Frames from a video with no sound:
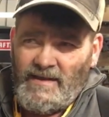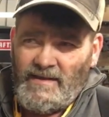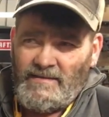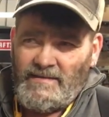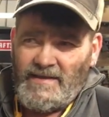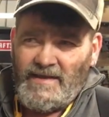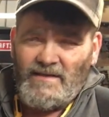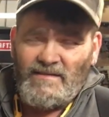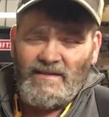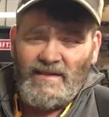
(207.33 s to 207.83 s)

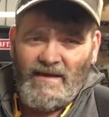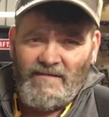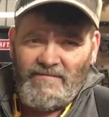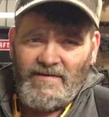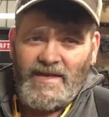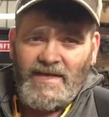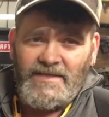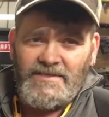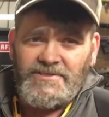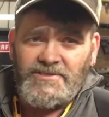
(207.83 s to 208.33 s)
think
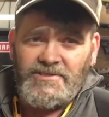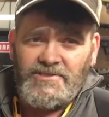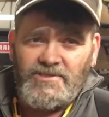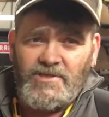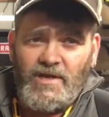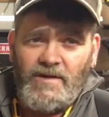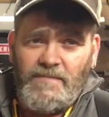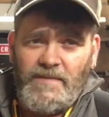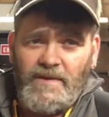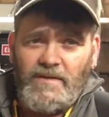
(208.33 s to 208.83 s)
11 inch is
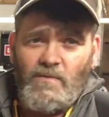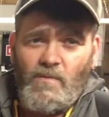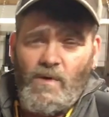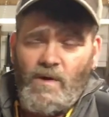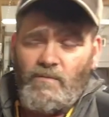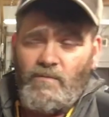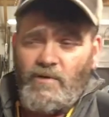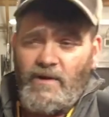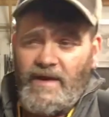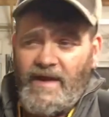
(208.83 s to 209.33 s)
gonna be the
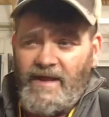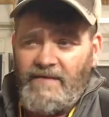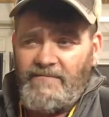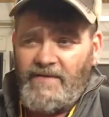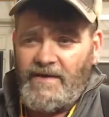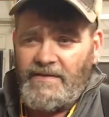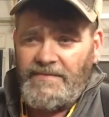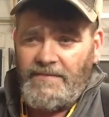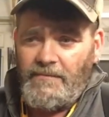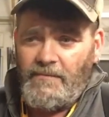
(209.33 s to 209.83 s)
one we're gonna have
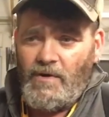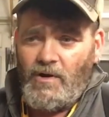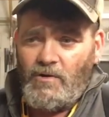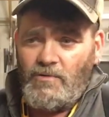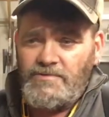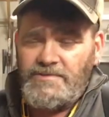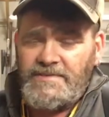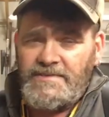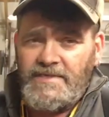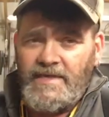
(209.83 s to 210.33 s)
out the
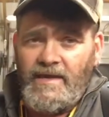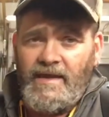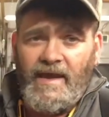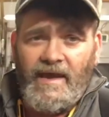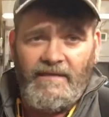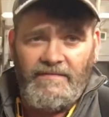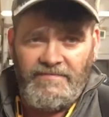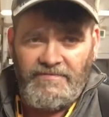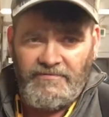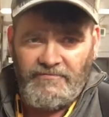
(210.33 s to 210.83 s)
most
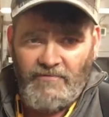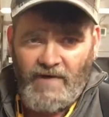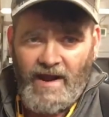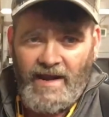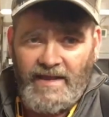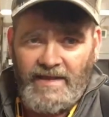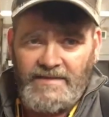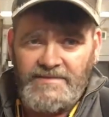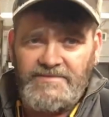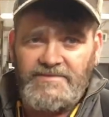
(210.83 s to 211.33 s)
and
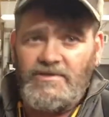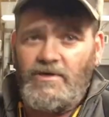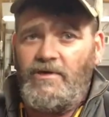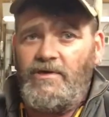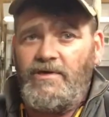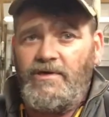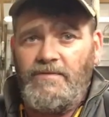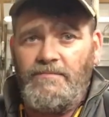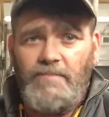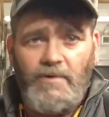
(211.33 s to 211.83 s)
threaded so
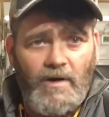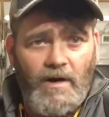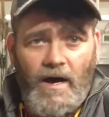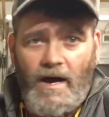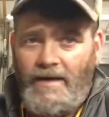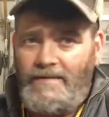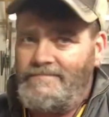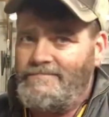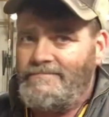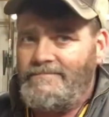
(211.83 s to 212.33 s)
you can put
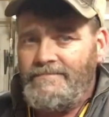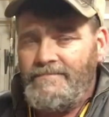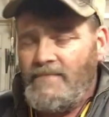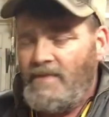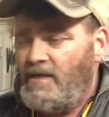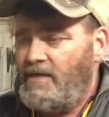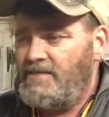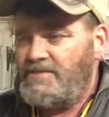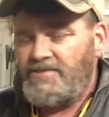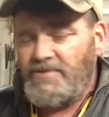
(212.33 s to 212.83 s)
on
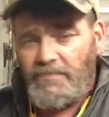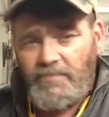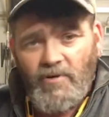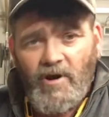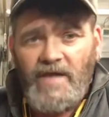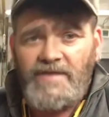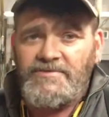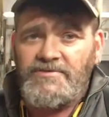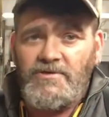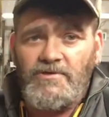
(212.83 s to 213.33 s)

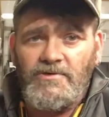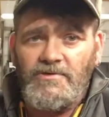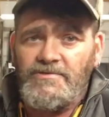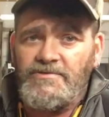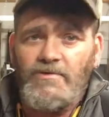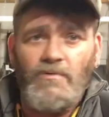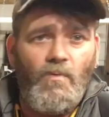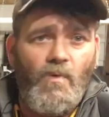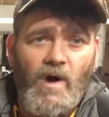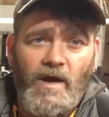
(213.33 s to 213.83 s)
suppressors
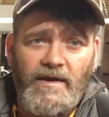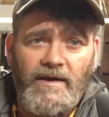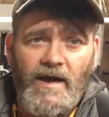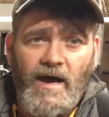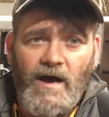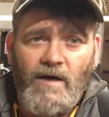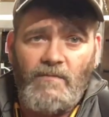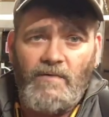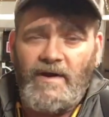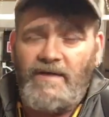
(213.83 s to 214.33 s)
or
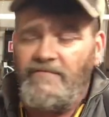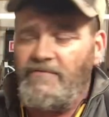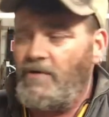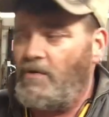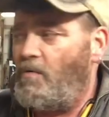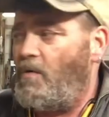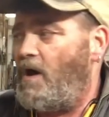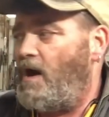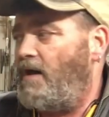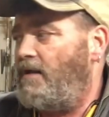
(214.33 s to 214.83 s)
whatnot, whatever you
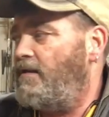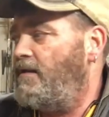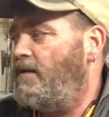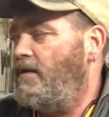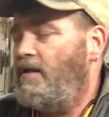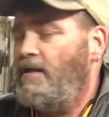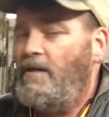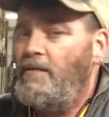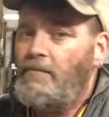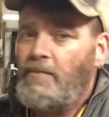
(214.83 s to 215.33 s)
want.
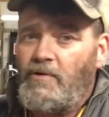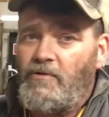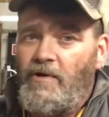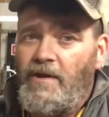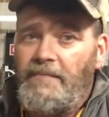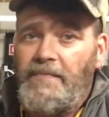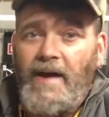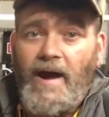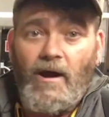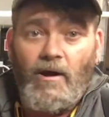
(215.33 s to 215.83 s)
But
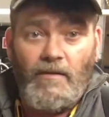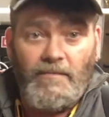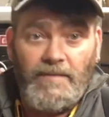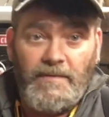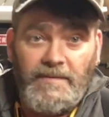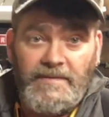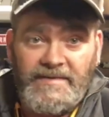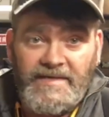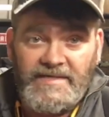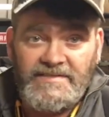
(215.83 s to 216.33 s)
great power, I'm
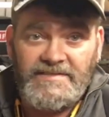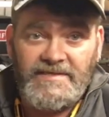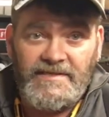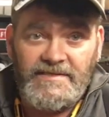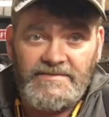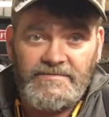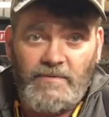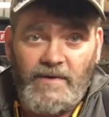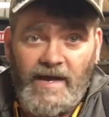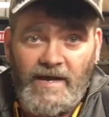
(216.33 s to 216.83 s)
gonna be testing
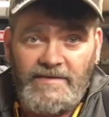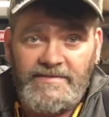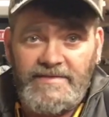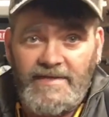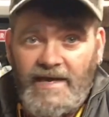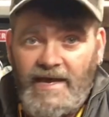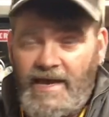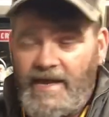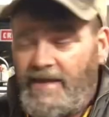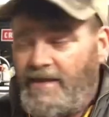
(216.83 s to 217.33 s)
this one out
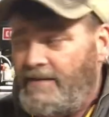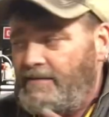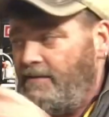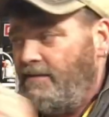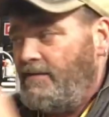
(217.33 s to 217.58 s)
today.